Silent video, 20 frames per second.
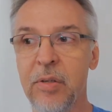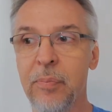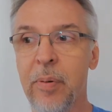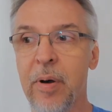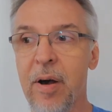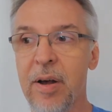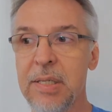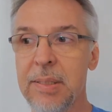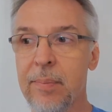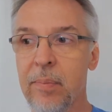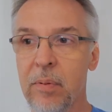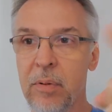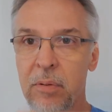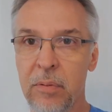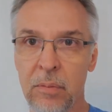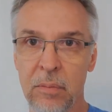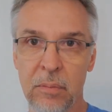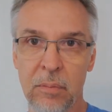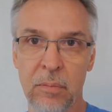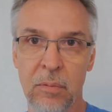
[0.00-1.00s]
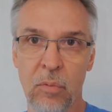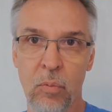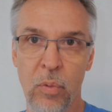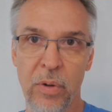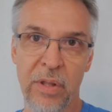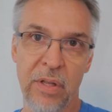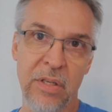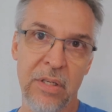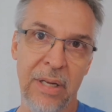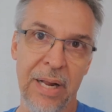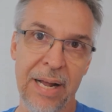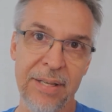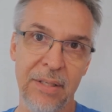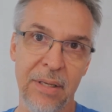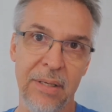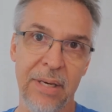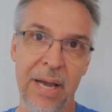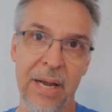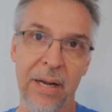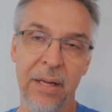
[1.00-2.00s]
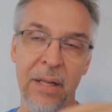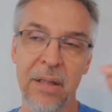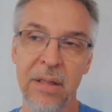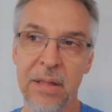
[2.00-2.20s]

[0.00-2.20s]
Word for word: possible with this classic deck.